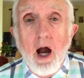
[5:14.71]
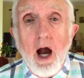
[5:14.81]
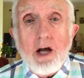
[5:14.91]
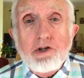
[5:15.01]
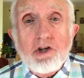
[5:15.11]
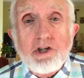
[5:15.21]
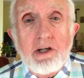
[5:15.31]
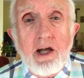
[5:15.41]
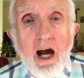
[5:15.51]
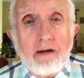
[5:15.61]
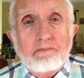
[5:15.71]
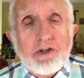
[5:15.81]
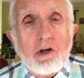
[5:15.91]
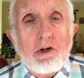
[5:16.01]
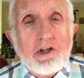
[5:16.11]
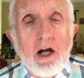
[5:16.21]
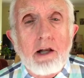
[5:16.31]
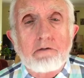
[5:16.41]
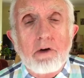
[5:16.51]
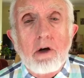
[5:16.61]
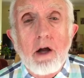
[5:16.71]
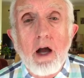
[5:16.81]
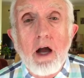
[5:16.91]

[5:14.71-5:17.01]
as you see the apps on your telephone.